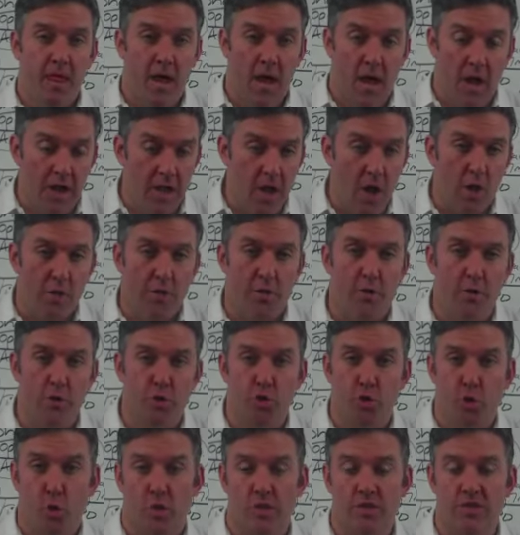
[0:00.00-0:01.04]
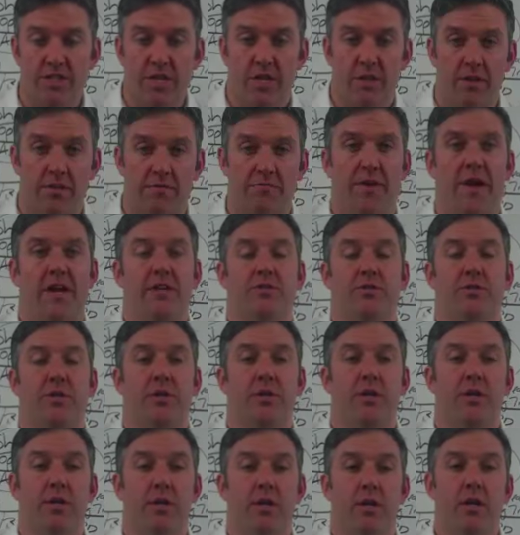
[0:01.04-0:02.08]
another short sale
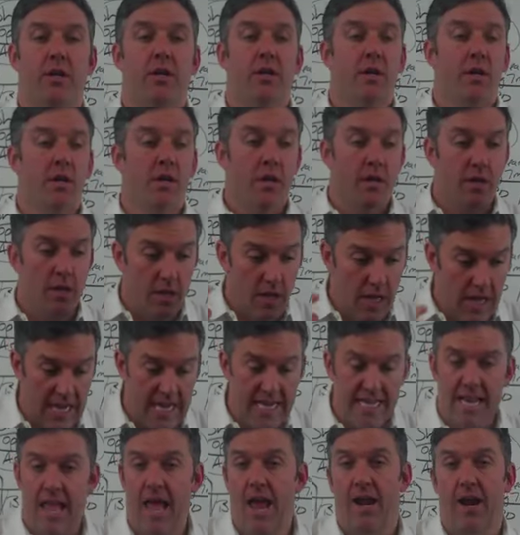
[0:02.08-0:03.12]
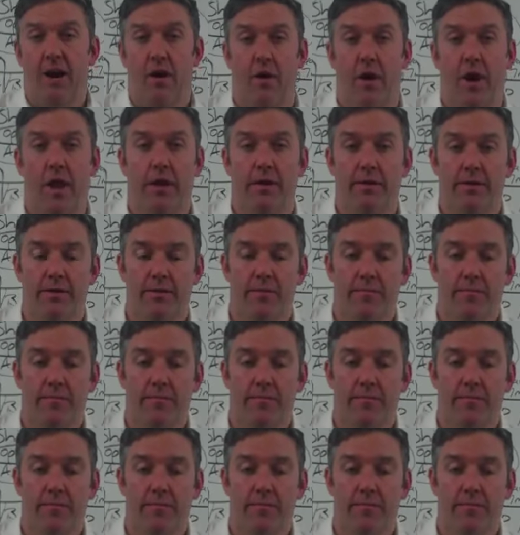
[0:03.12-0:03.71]
investor in that area.